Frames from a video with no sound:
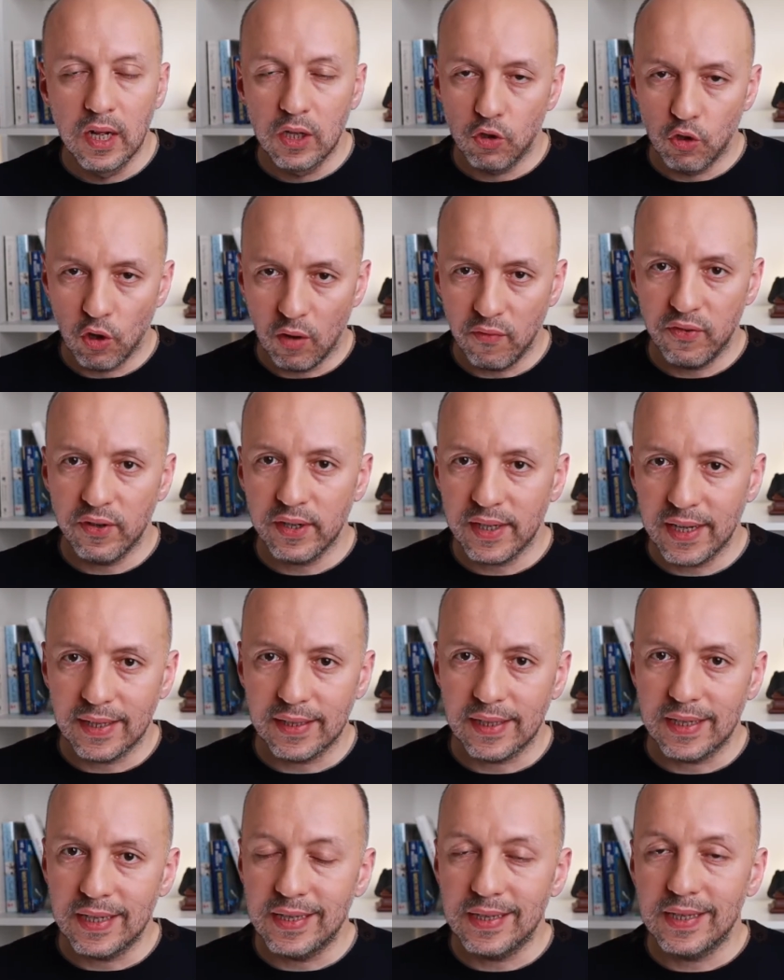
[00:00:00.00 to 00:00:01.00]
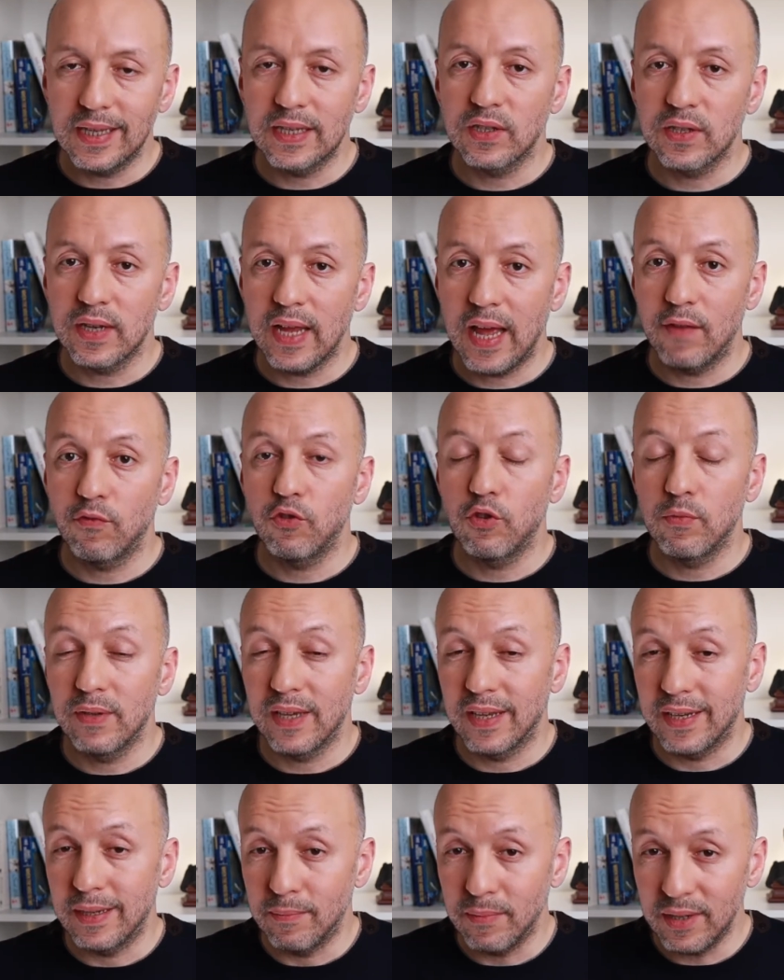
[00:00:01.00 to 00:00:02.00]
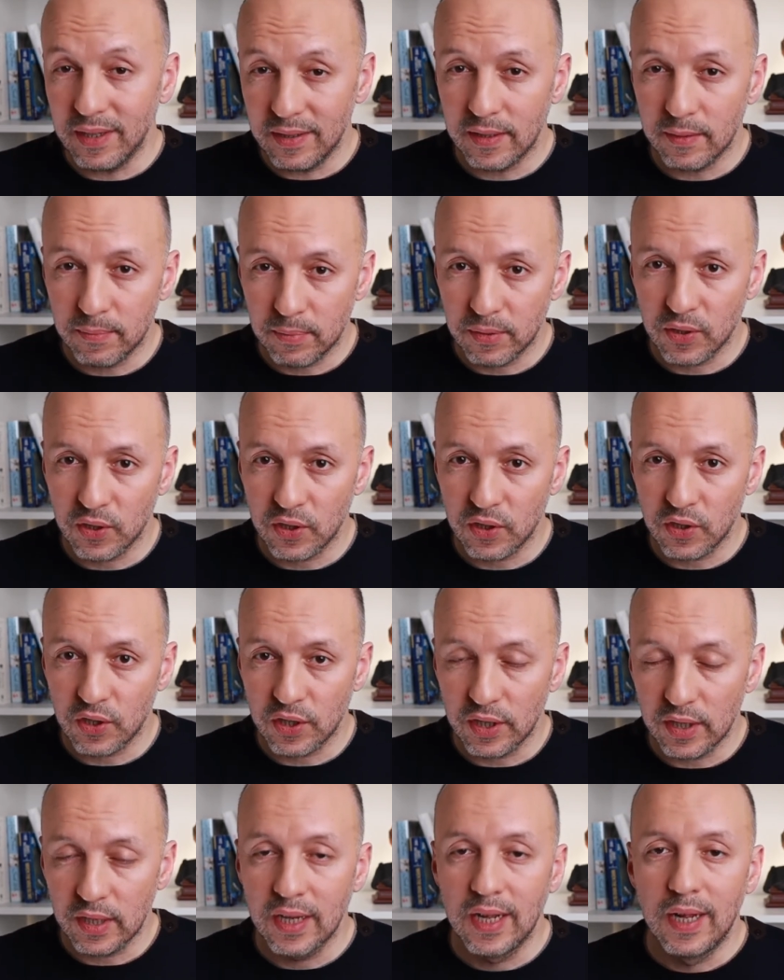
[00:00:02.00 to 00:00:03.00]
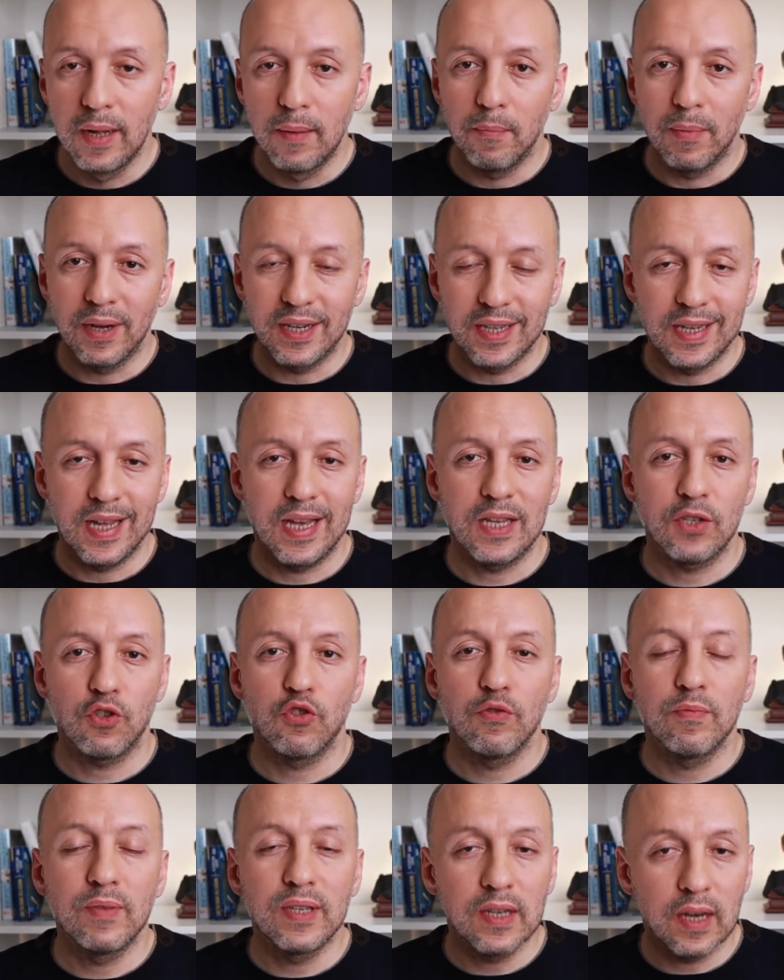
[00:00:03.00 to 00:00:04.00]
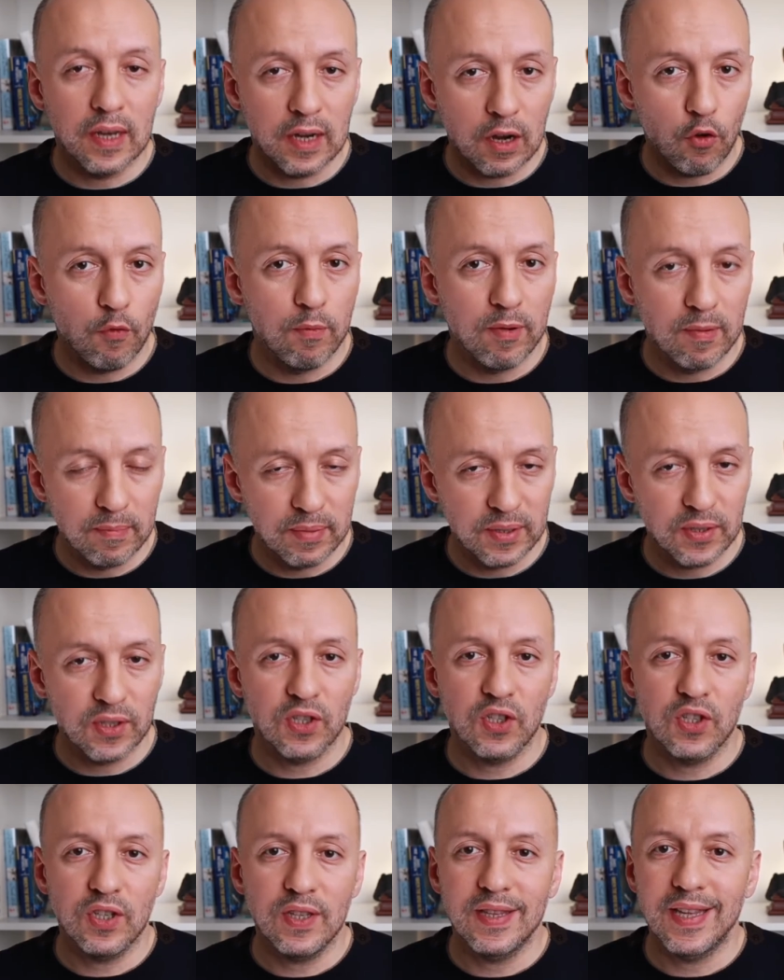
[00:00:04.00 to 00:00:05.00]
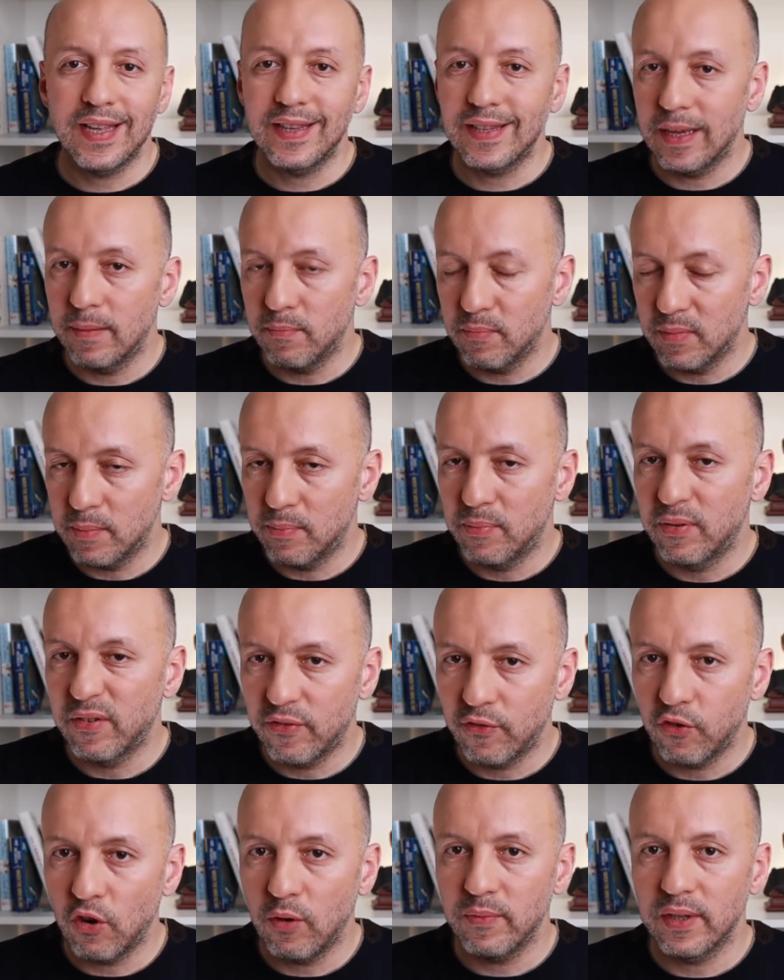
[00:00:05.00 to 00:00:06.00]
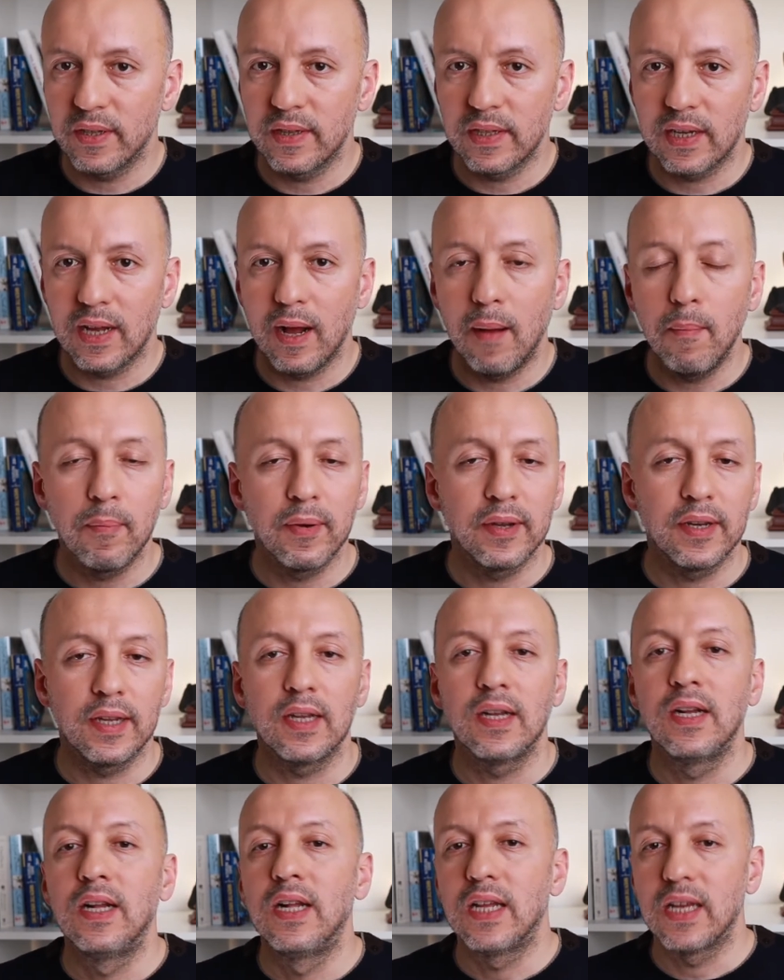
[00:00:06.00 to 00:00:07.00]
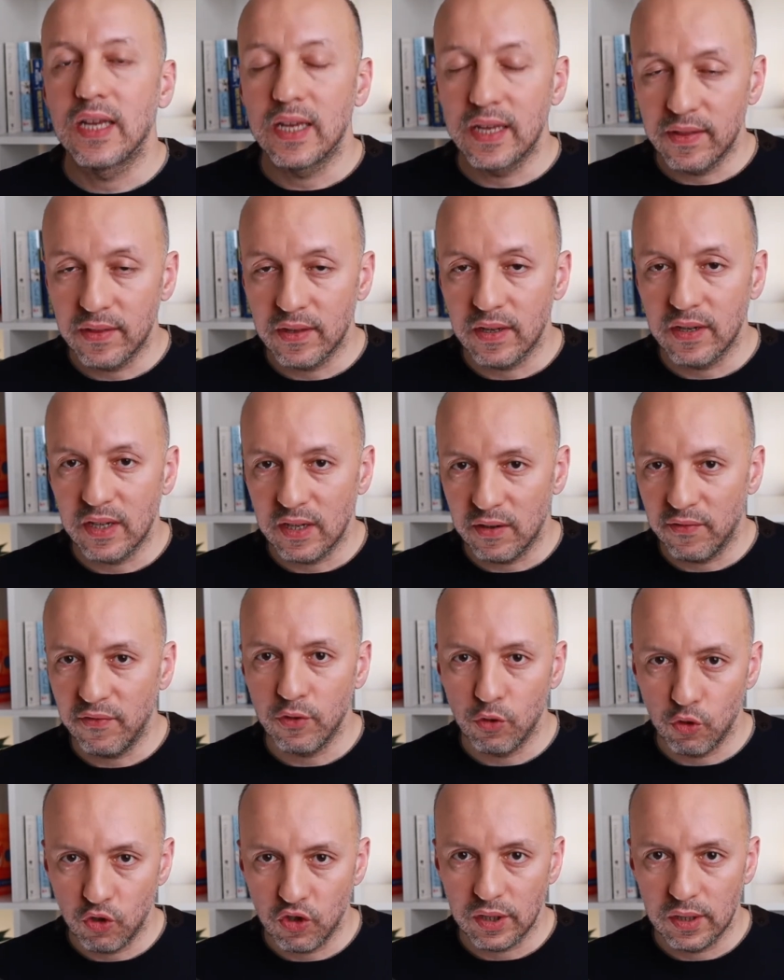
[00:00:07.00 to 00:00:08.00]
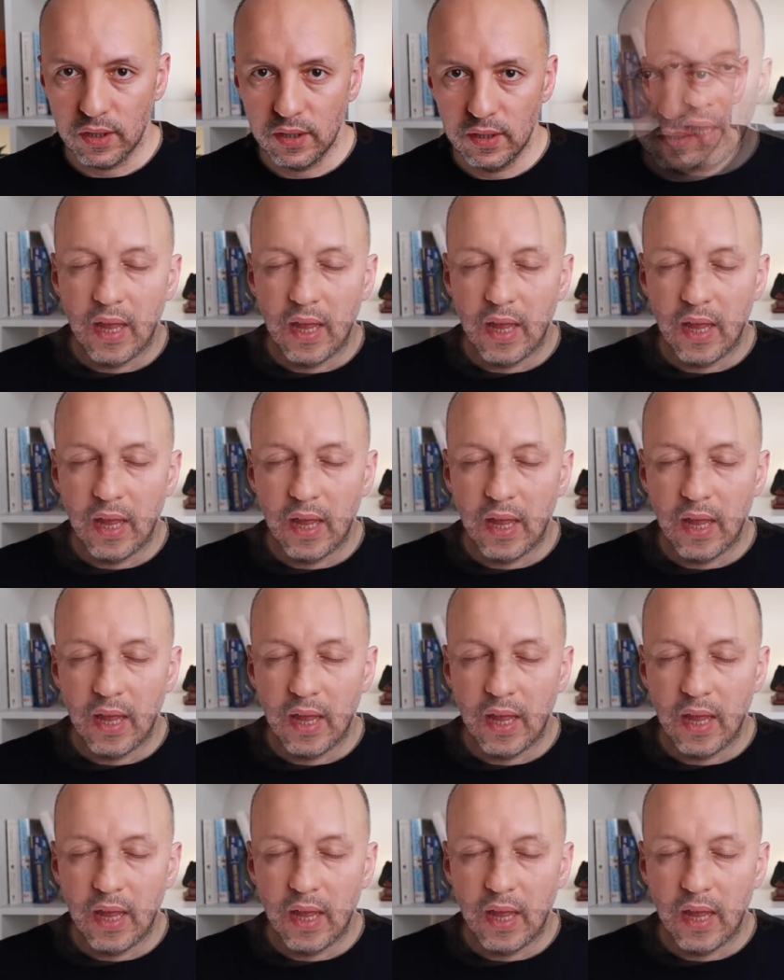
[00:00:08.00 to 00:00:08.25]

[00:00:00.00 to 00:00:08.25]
Don't forget, it doesn't have to be an immediate position, but it has to be an open position that can be performed in the company in the near future.